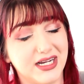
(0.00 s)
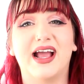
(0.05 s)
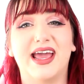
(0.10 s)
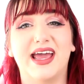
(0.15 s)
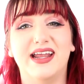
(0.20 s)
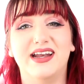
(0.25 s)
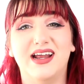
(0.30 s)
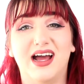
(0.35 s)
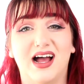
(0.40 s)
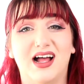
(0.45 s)

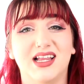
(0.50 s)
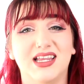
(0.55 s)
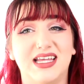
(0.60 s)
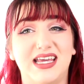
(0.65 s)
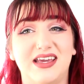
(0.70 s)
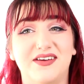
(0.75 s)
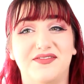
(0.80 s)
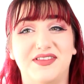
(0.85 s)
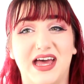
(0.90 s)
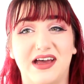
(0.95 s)
Again, I'll
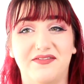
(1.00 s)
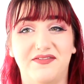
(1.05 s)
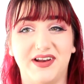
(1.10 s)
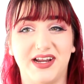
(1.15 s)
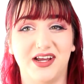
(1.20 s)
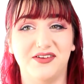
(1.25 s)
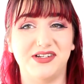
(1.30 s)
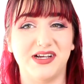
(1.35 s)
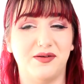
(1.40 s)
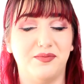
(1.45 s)
leave that
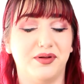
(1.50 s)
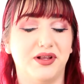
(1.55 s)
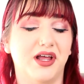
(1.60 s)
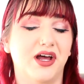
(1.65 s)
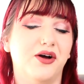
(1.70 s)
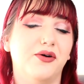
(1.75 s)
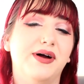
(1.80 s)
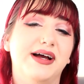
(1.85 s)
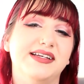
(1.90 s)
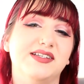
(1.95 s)
video down
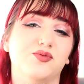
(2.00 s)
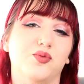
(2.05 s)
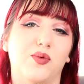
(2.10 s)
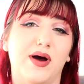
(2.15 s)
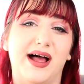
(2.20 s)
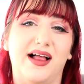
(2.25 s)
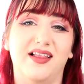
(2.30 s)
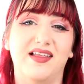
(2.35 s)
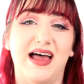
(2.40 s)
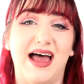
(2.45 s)
below as well